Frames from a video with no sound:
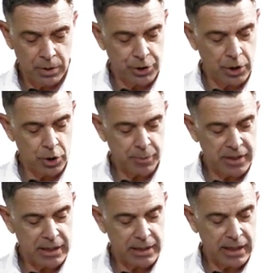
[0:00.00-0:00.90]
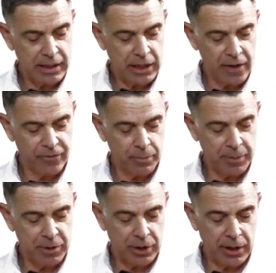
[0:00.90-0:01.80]
She knows my dad can't care for me,
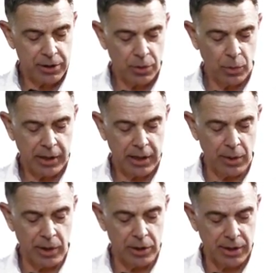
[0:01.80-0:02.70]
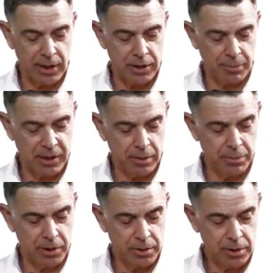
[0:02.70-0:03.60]
but she has to work anyway. She has to pay the
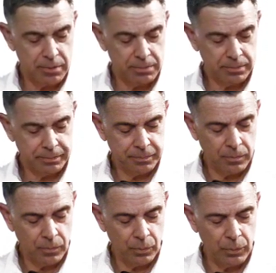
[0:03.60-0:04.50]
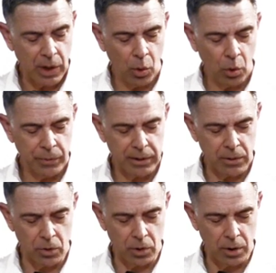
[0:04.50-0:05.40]
bills. Now hold that
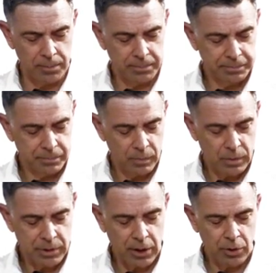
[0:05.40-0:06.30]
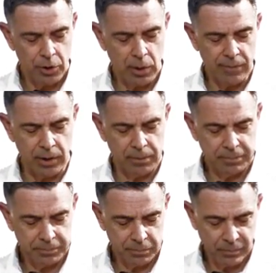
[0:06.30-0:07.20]
little girl. Tell her you love her.
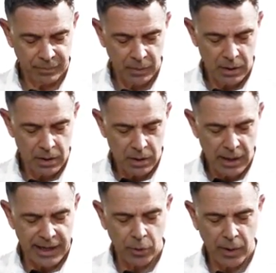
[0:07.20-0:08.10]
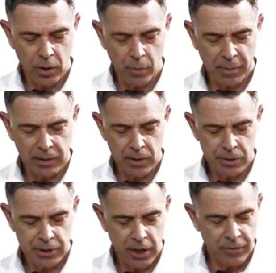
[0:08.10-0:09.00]
I cradled my little
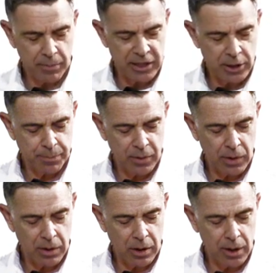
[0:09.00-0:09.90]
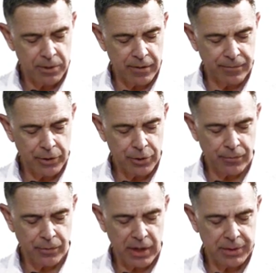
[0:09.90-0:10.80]
self in my spirit arms and felt
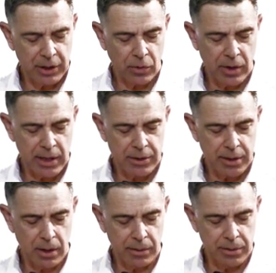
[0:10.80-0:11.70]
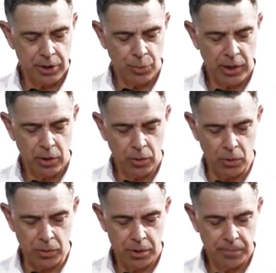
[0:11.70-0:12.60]
her frantic crying settle into sweet
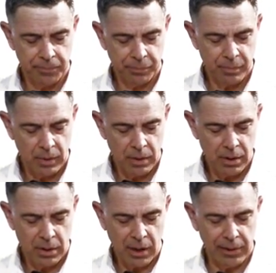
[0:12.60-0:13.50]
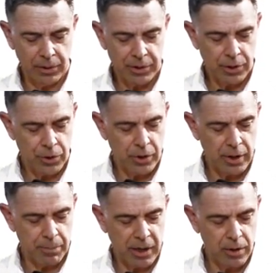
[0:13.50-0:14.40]
coos. I looked at her and
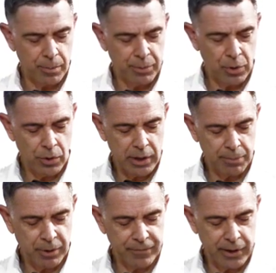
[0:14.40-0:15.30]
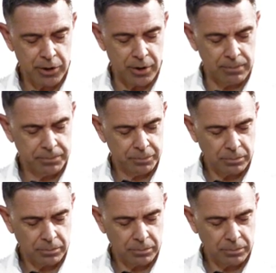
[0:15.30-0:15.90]
admired her purity and perfection.